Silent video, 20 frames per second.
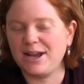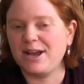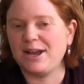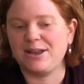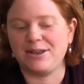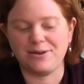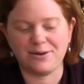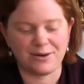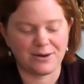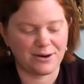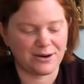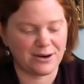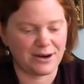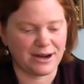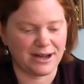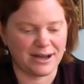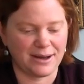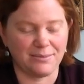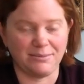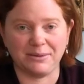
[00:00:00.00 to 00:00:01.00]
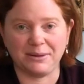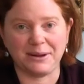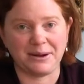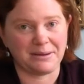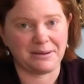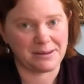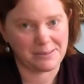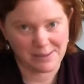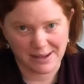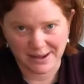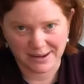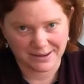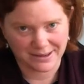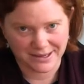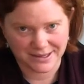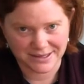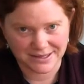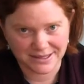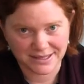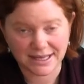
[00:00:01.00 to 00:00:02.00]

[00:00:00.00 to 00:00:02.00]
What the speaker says: your blurry backgrounds.